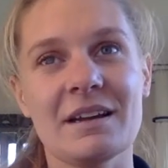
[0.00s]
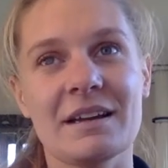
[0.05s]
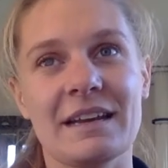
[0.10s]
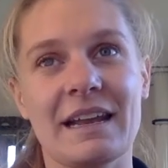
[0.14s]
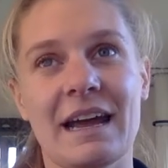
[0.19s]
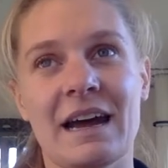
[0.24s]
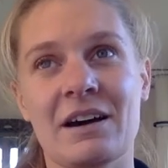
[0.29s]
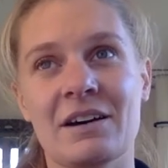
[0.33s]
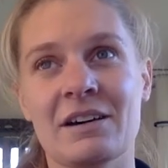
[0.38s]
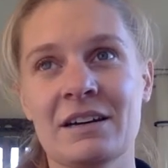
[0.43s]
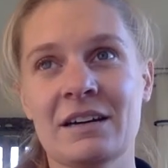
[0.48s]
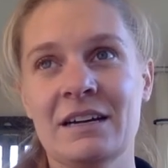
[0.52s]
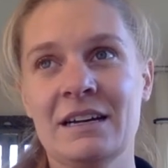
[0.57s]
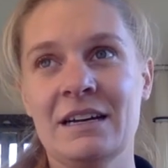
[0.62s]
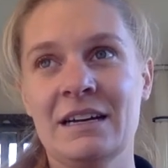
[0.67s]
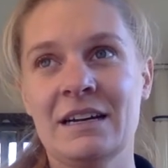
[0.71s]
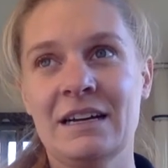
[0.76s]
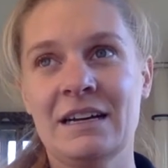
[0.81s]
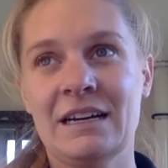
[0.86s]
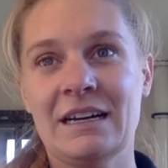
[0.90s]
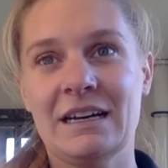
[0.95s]
Now,
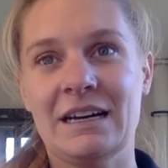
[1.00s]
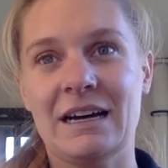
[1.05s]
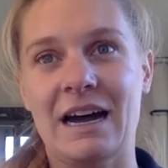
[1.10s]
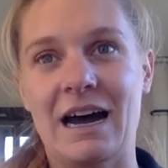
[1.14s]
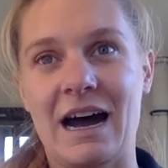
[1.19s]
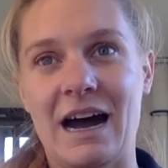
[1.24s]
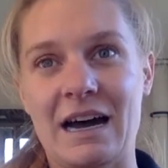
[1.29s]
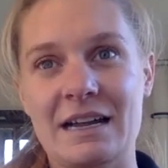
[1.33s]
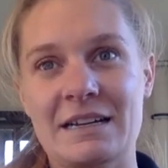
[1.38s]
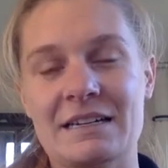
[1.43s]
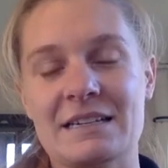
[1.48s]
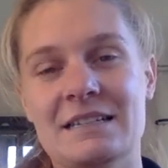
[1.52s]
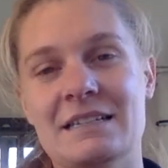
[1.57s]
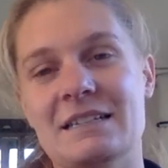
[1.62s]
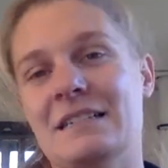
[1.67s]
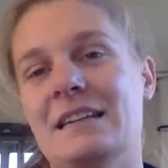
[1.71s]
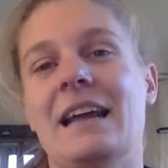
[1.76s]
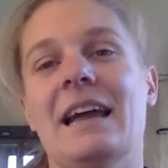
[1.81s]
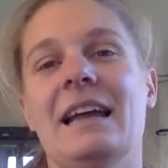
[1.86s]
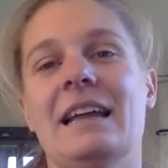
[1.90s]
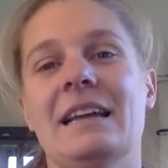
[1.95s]

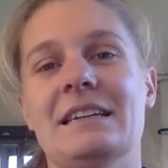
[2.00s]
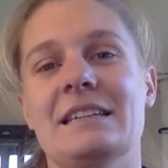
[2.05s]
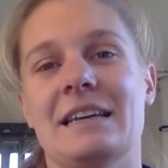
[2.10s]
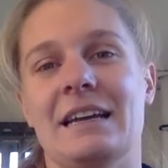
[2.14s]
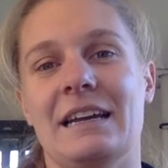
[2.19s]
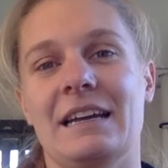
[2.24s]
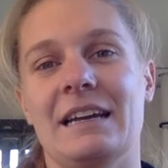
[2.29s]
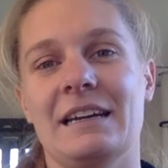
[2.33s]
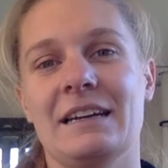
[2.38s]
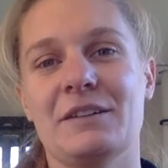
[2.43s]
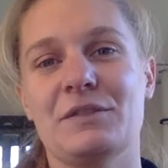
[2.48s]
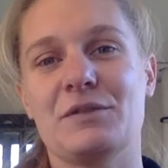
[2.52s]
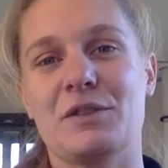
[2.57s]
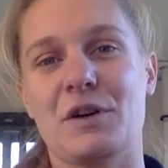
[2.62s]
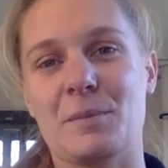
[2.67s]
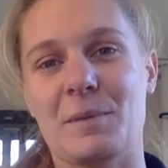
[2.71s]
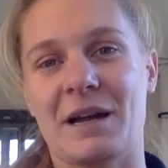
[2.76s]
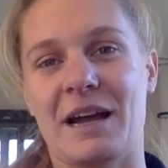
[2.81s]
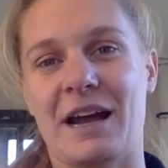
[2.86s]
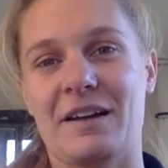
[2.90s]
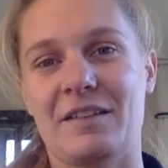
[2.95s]
understanding
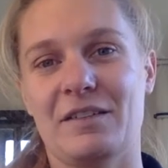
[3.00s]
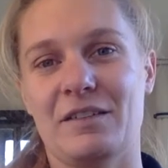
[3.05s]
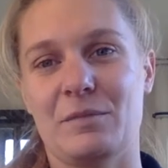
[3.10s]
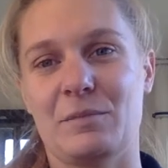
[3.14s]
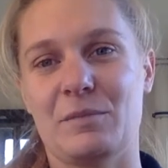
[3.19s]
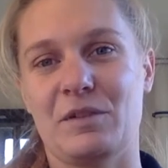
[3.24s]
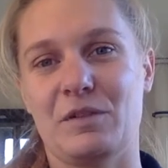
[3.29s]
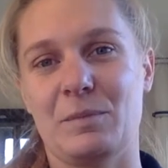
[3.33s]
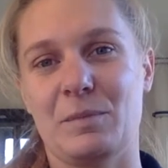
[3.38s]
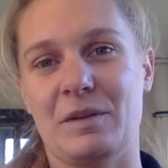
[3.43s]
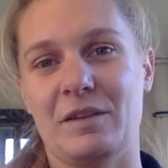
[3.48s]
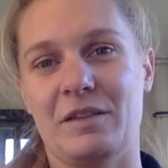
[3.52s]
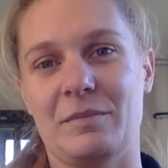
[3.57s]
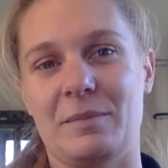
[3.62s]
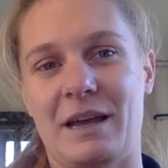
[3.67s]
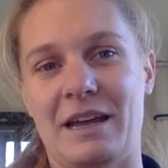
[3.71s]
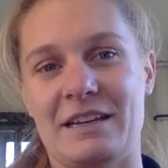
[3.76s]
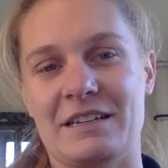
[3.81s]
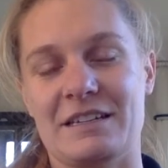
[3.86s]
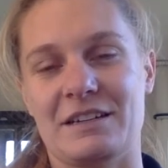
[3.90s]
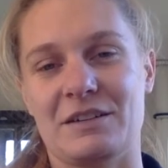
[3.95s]
from a customer's
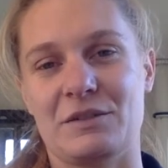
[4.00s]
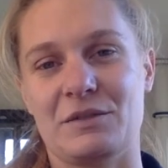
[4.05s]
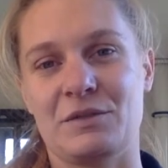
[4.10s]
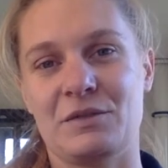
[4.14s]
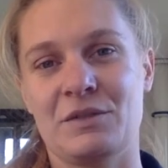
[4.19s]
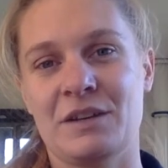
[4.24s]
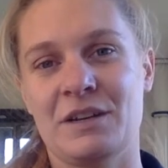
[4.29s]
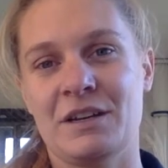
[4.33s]
perspective